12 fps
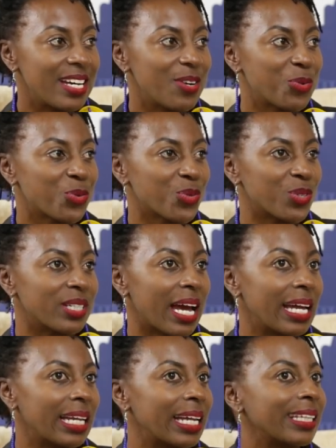also
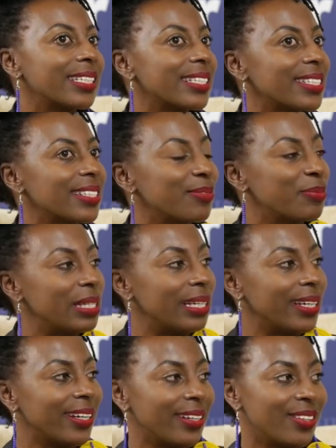directs me
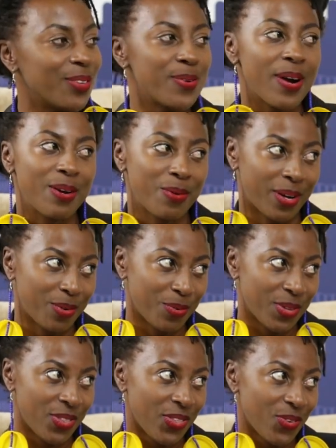in who I work
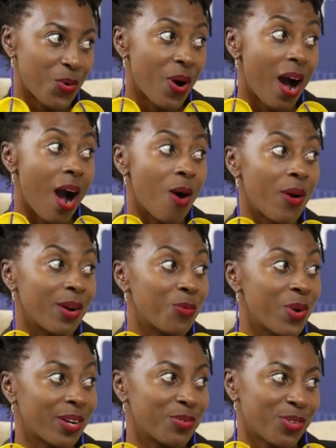with right. or how I
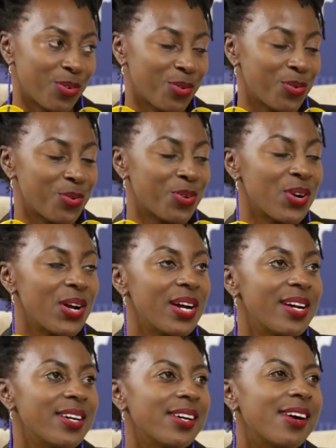work with who.
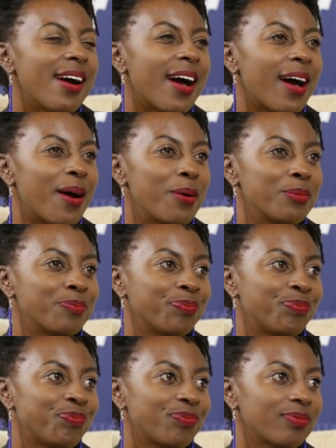Um,
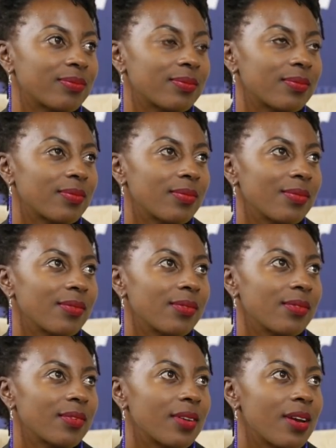
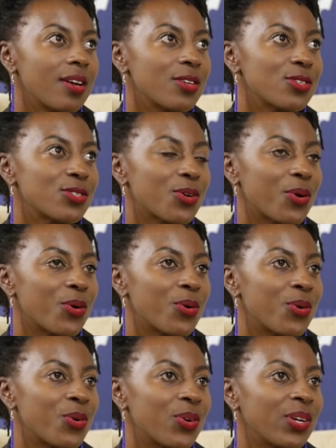
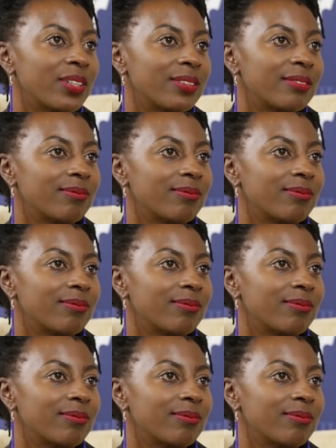so, it,